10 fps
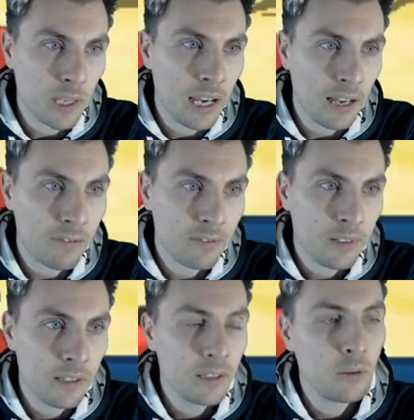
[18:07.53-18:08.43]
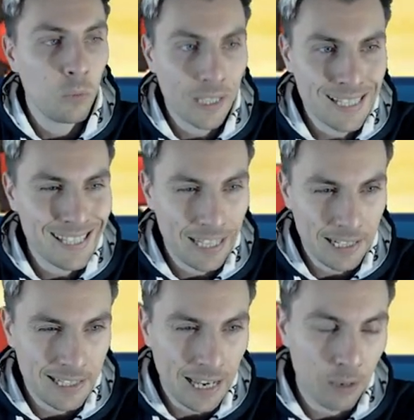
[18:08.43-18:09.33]
have, we can take it
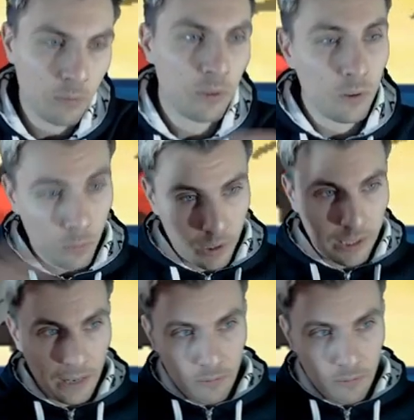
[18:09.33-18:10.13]
down, we can get